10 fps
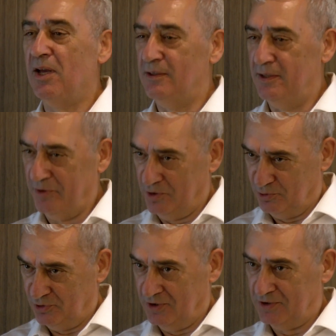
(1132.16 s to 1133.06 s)
we had
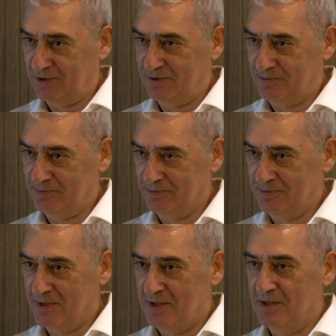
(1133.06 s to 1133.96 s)
difficulties.
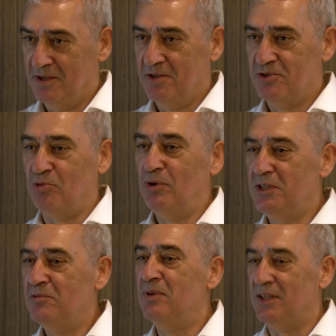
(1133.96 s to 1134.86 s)
So
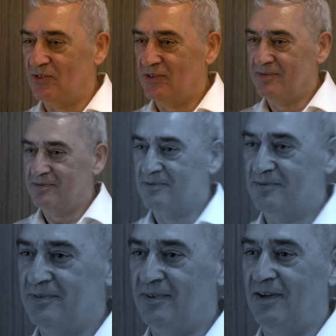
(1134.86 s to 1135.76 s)
what it means?
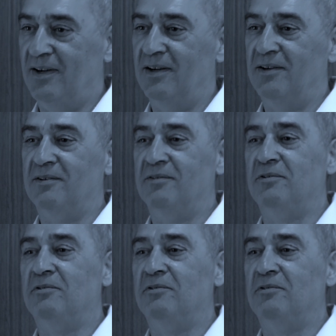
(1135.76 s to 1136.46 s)
We may